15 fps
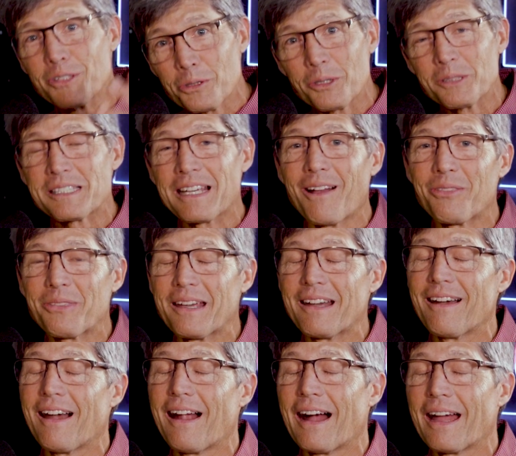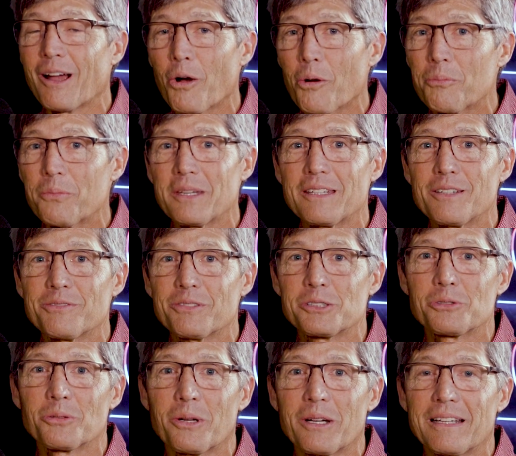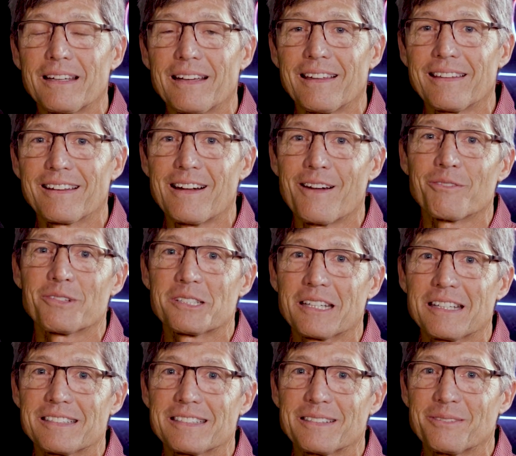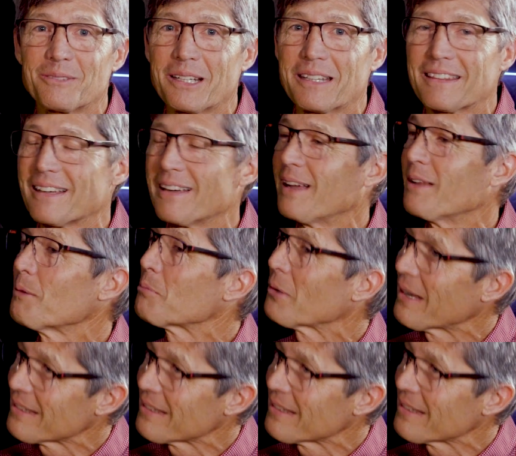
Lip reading: Viewers out there, I hope that you've enjoyed the conversation with the